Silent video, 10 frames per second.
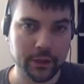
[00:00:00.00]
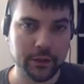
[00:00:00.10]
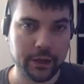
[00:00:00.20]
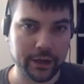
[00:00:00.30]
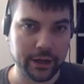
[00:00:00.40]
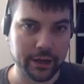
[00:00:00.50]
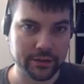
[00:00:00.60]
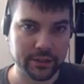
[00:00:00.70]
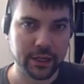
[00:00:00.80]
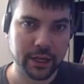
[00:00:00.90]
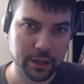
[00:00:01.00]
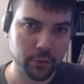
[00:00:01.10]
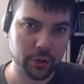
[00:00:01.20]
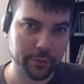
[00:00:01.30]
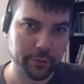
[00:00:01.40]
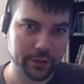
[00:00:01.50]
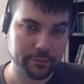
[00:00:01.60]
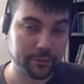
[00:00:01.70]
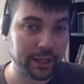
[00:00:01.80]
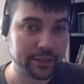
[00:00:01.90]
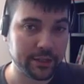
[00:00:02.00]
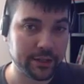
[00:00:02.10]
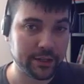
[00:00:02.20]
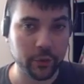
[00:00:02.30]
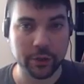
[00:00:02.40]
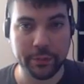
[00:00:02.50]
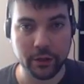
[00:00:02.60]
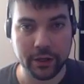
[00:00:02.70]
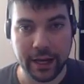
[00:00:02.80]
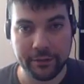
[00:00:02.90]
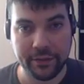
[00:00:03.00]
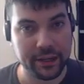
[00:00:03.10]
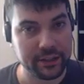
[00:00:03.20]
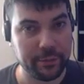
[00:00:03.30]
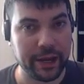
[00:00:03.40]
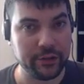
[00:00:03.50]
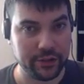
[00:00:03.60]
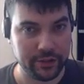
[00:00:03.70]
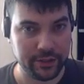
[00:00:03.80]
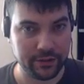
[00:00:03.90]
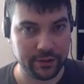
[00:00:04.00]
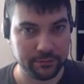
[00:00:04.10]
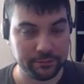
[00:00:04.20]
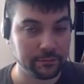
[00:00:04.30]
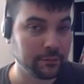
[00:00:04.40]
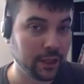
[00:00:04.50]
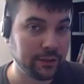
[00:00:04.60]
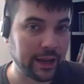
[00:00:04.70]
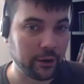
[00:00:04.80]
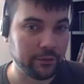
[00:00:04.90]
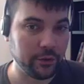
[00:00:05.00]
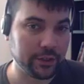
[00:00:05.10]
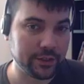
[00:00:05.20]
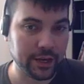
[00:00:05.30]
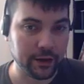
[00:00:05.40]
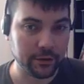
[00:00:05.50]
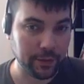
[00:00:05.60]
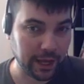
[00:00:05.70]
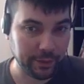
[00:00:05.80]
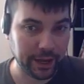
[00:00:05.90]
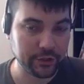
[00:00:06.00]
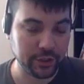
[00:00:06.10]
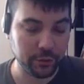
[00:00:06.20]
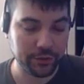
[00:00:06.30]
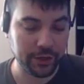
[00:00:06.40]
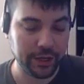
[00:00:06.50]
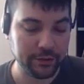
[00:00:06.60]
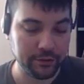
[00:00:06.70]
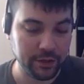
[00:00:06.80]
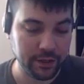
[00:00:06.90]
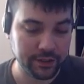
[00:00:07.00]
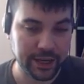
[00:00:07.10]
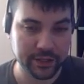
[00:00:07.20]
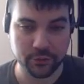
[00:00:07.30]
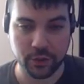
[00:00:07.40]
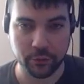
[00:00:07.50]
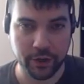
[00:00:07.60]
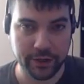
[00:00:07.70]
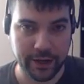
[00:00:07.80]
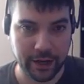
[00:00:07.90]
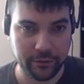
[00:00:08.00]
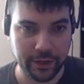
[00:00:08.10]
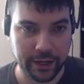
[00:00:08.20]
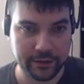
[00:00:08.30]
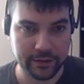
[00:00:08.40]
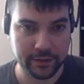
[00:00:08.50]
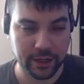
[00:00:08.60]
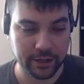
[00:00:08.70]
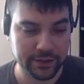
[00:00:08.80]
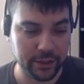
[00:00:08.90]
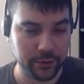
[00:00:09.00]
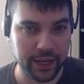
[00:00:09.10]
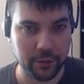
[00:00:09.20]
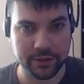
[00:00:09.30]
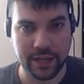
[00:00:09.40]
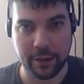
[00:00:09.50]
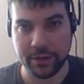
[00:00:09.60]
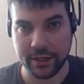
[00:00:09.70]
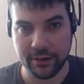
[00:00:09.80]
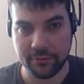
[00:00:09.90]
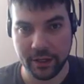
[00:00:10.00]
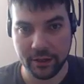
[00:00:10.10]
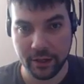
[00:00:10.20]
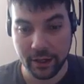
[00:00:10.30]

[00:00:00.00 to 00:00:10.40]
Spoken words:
Hey guys, I'm Will Bender, and today we're going to be looking at the expansion system. Now, if you can tell, I'm actually within the test realm right now that COK was happy to give me,